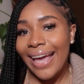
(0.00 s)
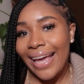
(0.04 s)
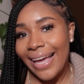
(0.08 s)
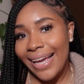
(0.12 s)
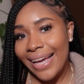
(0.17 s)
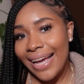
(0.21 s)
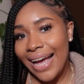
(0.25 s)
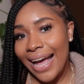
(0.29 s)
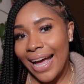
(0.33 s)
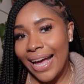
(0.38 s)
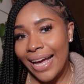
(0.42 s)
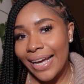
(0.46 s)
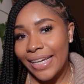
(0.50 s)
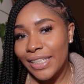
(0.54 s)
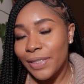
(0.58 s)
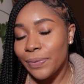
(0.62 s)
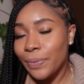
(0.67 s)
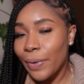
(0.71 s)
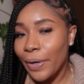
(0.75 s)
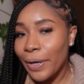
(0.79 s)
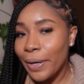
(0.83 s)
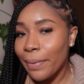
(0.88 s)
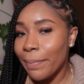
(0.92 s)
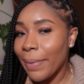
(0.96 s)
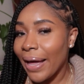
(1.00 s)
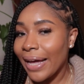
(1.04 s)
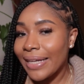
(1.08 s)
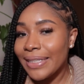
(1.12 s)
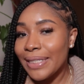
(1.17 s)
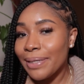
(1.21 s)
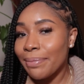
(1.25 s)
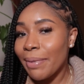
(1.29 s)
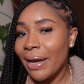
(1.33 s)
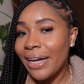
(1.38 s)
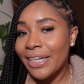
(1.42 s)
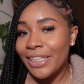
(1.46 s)
Hey guys, welcome back
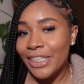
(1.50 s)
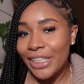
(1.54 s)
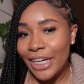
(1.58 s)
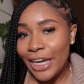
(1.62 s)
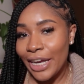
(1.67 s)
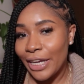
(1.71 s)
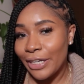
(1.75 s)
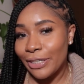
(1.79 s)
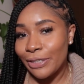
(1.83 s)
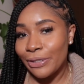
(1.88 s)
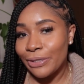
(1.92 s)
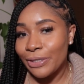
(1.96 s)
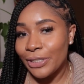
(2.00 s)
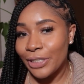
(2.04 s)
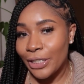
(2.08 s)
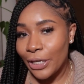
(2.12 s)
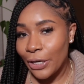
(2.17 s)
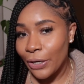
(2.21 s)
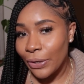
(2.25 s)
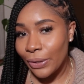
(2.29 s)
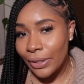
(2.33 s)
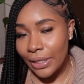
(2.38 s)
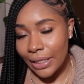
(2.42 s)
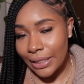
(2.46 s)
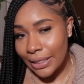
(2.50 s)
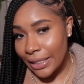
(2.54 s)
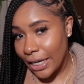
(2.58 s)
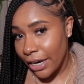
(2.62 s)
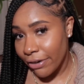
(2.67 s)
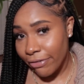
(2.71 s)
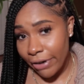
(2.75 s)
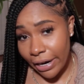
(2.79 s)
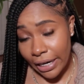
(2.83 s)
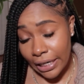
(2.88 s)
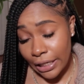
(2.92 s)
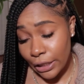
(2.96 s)
to my channel. So let's
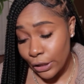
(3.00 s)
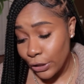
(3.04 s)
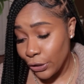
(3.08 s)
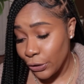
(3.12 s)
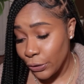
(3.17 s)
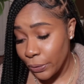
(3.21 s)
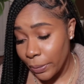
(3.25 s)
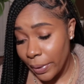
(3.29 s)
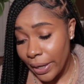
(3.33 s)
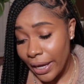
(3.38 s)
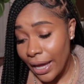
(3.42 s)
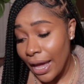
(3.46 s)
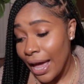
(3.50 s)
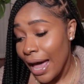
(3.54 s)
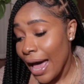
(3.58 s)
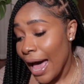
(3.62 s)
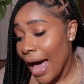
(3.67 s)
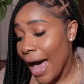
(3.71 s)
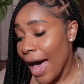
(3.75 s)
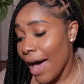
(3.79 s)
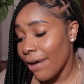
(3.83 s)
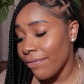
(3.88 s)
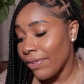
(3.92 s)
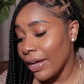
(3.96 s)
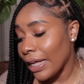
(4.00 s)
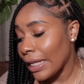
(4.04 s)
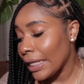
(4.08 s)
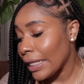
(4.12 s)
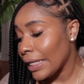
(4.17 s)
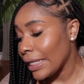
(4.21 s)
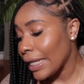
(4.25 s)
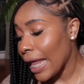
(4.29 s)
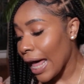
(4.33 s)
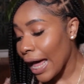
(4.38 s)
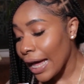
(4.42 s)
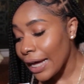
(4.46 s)
get right into it. I have a
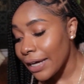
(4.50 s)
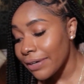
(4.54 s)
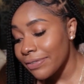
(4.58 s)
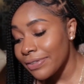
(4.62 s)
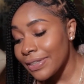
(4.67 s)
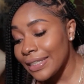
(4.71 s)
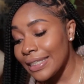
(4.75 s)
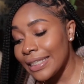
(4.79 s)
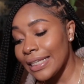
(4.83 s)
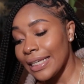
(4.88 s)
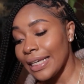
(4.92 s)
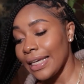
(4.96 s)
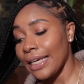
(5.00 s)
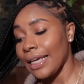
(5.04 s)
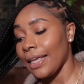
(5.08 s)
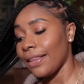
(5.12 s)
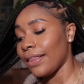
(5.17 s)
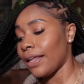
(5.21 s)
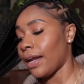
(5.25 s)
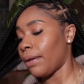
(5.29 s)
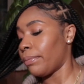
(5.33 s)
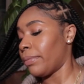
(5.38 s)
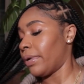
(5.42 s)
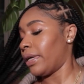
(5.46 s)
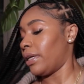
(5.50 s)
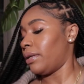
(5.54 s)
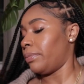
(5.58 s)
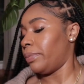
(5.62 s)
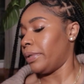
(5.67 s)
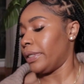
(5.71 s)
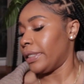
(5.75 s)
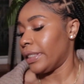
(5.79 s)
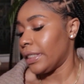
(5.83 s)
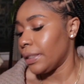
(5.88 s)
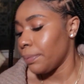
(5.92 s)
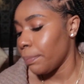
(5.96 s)
lot of tea that I'm going to
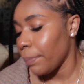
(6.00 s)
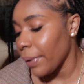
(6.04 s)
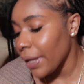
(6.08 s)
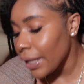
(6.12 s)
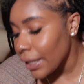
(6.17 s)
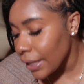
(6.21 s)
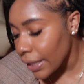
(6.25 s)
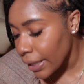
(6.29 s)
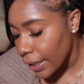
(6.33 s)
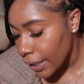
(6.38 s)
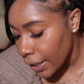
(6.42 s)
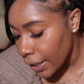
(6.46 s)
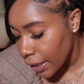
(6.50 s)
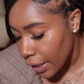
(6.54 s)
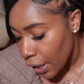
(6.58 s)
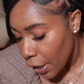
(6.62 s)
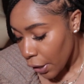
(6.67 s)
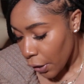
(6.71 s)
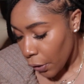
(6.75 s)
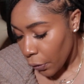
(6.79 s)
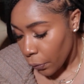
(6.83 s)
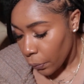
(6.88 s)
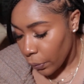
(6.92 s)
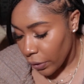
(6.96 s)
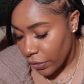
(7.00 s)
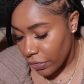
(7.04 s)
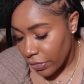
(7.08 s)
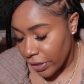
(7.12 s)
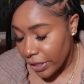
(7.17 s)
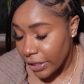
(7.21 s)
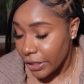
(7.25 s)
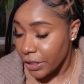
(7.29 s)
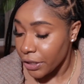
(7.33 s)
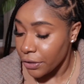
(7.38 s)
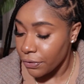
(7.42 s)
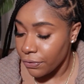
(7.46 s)
be spilling with
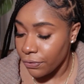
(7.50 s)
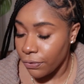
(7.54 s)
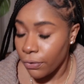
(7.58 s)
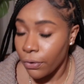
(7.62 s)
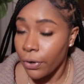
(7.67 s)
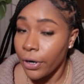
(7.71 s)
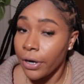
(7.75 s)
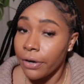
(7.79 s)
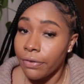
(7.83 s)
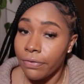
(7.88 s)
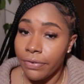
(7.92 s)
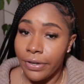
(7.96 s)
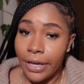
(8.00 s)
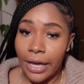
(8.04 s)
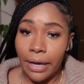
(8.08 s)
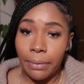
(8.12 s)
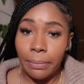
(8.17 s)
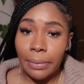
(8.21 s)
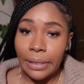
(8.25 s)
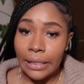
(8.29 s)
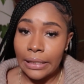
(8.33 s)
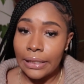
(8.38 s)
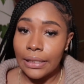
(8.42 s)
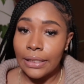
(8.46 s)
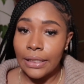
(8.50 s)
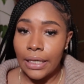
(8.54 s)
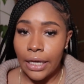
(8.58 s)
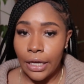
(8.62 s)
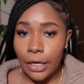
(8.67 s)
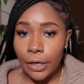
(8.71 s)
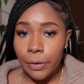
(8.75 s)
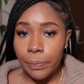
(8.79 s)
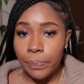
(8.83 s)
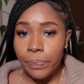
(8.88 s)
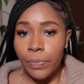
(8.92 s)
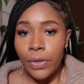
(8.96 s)
this Sephora VIB
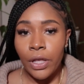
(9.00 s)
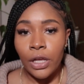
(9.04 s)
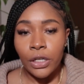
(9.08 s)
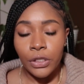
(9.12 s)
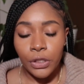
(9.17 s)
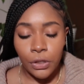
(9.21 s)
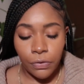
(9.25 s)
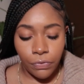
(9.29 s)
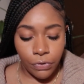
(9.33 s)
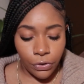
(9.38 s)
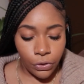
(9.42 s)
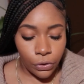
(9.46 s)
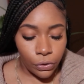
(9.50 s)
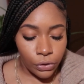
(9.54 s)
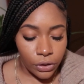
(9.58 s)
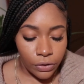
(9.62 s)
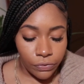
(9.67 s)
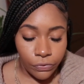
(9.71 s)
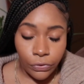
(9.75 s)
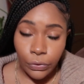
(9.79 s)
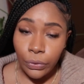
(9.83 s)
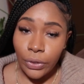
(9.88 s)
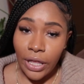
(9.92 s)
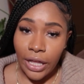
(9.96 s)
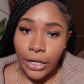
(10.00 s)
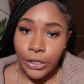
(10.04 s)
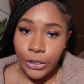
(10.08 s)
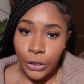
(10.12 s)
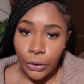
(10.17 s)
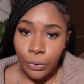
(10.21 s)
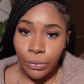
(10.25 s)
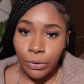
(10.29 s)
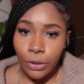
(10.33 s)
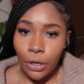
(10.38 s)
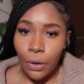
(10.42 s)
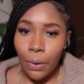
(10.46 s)
sale. So for those of you that
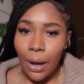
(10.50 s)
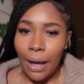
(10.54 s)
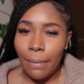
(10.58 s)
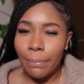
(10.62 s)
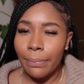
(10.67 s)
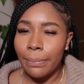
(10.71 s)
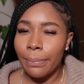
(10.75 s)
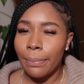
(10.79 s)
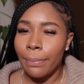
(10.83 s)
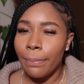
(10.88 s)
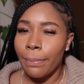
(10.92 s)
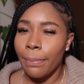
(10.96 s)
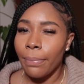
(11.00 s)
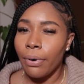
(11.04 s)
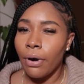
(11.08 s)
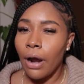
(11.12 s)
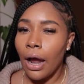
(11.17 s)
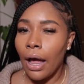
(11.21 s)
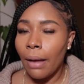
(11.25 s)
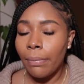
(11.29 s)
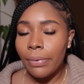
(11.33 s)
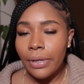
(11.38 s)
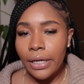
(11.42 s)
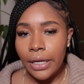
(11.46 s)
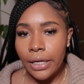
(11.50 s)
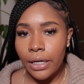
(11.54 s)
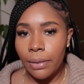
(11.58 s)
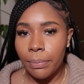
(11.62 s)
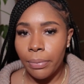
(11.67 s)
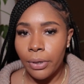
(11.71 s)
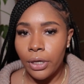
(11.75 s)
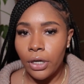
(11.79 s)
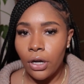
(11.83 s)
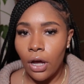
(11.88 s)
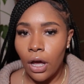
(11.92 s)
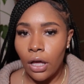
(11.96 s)
don't know, I'm probably going to
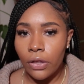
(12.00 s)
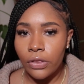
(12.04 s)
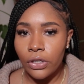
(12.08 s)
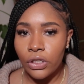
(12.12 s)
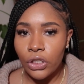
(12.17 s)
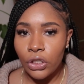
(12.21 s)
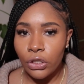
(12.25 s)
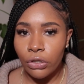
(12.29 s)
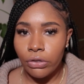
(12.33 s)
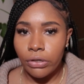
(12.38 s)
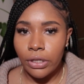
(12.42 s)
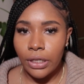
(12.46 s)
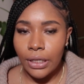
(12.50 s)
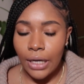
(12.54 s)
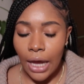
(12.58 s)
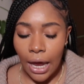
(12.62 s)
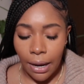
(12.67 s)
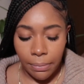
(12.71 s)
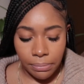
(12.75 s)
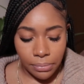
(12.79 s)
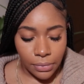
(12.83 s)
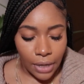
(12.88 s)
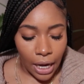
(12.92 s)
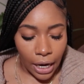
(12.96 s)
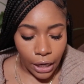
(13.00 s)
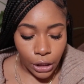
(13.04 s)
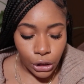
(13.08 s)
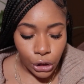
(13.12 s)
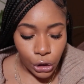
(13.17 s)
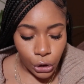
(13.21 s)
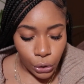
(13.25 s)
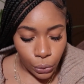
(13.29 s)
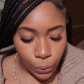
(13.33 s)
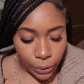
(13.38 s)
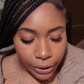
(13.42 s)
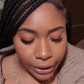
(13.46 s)
put it on the screen. I'm not
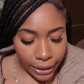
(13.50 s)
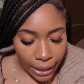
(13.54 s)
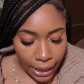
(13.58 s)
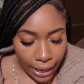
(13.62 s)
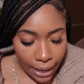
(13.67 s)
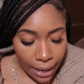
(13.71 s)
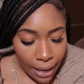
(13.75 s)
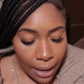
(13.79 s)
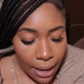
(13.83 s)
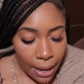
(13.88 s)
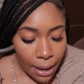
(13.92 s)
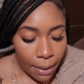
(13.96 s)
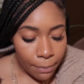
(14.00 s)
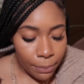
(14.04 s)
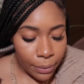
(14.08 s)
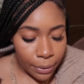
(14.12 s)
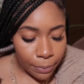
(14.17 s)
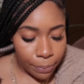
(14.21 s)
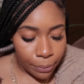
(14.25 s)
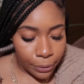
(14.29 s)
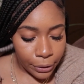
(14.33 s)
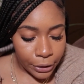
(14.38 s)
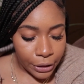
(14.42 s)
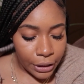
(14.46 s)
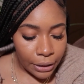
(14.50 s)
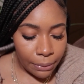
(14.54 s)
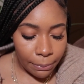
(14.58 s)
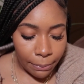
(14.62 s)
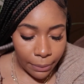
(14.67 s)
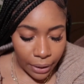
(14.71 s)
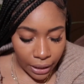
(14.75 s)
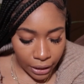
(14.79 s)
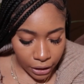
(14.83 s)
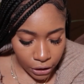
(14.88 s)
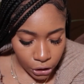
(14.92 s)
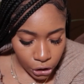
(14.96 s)
sure yet, but pretty
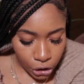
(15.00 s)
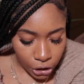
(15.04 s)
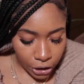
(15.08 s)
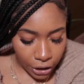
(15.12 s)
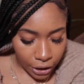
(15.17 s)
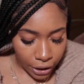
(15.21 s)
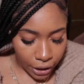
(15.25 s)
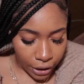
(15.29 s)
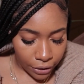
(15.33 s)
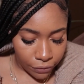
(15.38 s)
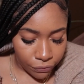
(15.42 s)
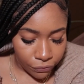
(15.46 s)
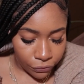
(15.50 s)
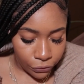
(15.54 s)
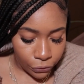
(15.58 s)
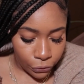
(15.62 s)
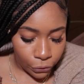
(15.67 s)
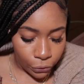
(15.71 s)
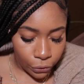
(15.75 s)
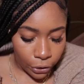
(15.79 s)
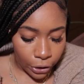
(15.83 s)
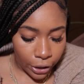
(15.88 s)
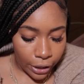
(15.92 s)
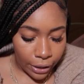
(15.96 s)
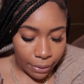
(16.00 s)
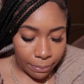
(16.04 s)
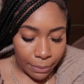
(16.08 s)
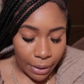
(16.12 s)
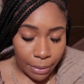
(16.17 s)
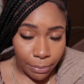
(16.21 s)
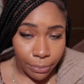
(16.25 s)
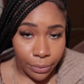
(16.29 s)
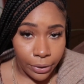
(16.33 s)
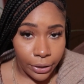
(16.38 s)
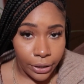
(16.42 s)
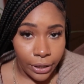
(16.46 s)
much if you're a
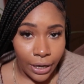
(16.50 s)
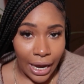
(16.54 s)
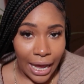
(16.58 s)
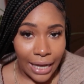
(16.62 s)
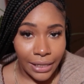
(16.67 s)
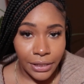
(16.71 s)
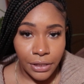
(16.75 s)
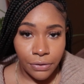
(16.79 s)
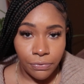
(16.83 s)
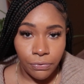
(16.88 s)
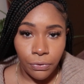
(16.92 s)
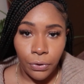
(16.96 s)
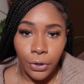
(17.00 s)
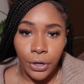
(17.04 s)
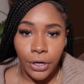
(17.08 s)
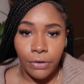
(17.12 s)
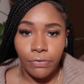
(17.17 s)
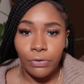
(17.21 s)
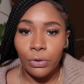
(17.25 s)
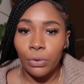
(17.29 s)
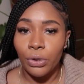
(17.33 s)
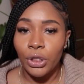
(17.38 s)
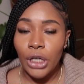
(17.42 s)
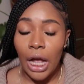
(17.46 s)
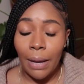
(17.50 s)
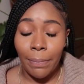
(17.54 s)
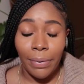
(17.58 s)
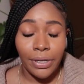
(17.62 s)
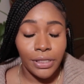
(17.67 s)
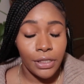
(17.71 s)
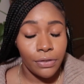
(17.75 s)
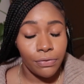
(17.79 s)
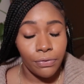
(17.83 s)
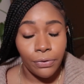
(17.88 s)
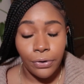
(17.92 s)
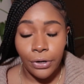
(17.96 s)
member at Sephora, if you shop at
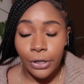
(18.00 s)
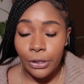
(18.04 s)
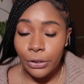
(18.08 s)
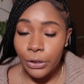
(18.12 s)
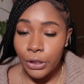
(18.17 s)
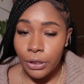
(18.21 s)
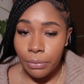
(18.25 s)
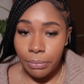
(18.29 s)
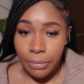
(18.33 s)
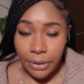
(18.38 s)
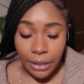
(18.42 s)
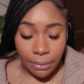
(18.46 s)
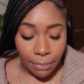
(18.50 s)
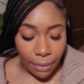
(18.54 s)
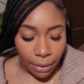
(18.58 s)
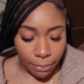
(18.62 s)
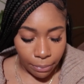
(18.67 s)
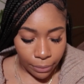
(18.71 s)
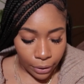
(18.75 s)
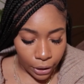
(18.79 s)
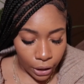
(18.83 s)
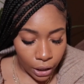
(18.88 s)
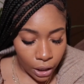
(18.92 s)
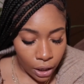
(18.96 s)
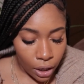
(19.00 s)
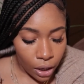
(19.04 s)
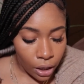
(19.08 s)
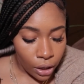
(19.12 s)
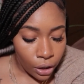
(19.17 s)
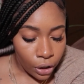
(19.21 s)
Sephora, you should be a member.